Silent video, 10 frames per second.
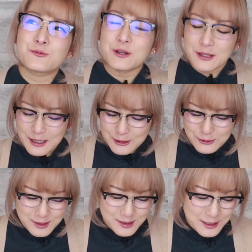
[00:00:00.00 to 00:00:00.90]
is really
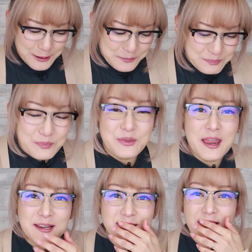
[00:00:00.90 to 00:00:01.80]
interesting.
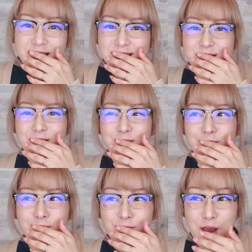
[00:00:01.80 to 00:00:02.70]
They taste
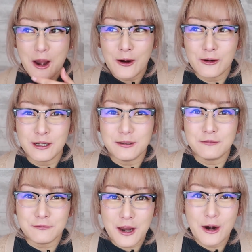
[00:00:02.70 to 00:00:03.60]
very,
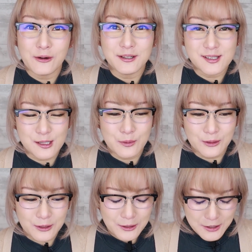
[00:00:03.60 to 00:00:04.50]
very
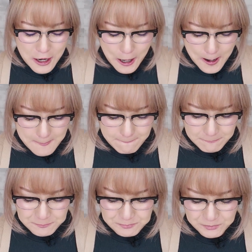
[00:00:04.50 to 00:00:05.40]
similar.
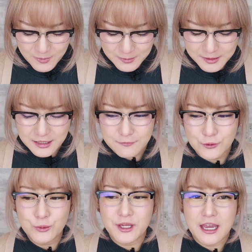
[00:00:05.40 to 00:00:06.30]
Like, if
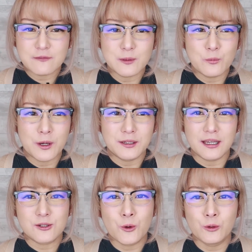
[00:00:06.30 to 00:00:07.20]
you gave me one
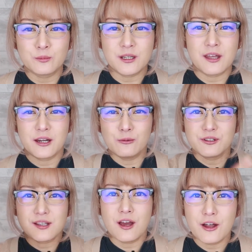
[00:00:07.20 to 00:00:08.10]
and told me that it
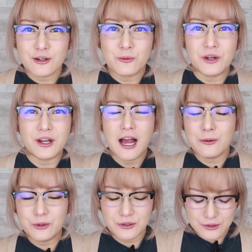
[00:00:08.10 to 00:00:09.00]
was the other one,
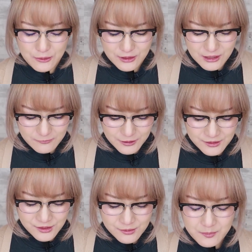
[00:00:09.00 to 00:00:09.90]
I wouldn't know the
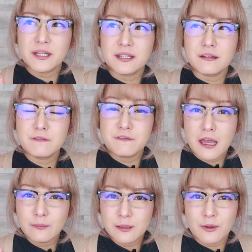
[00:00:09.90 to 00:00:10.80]
difference. But the
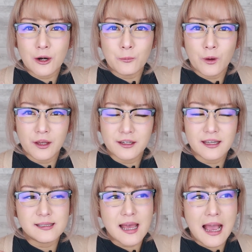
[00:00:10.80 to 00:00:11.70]
Family Mart one
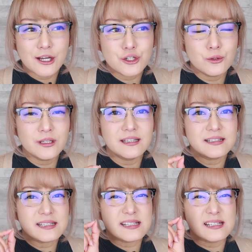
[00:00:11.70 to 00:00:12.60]
is
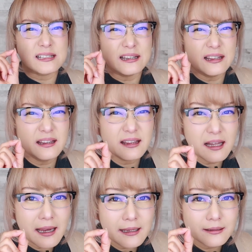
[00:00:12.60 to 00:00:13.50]
actually
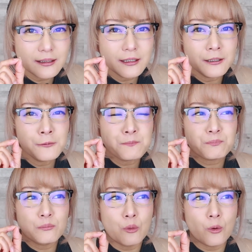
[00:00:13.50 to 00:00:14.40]
slightly
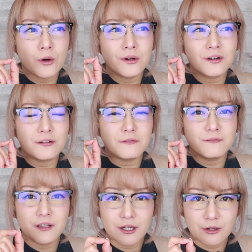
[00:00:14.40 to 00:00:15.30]
more
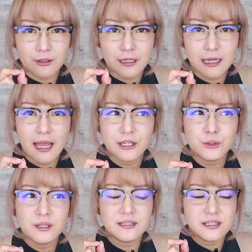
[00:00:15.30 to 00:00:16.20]
vinegary, and
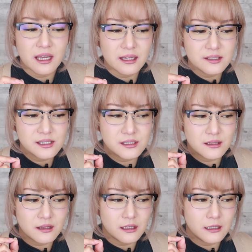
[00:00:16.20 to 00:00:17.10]
you can
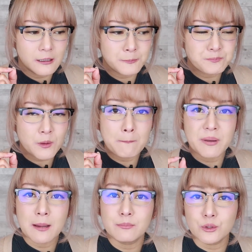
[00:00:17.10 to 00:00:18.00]
taste the
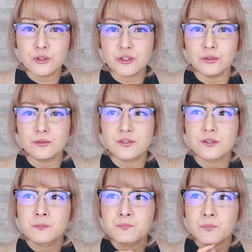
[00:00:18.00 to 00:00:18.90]
bamboo
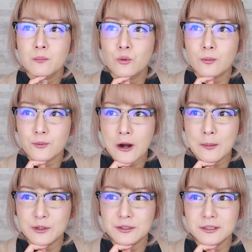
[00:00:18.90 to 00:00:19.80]
shoots more
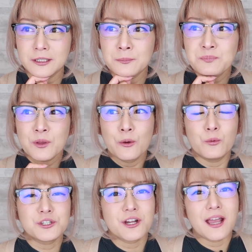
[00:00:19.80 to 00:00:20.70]
prominently,
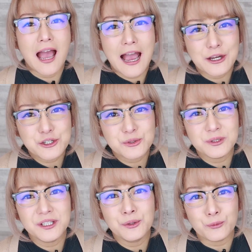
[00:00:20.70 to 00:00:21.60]
which I
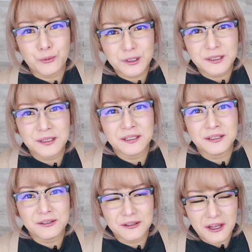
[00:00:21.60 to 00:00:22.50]
actually
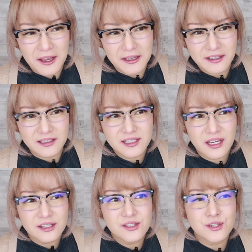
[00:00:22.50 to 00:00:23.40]
really like. It
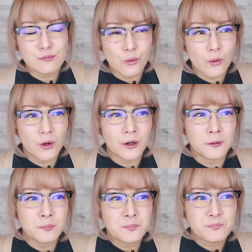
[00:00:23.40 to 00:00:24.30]
tastes
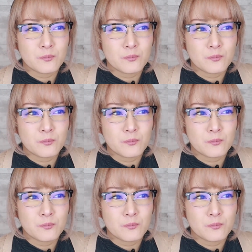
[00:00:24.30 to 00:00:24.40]
more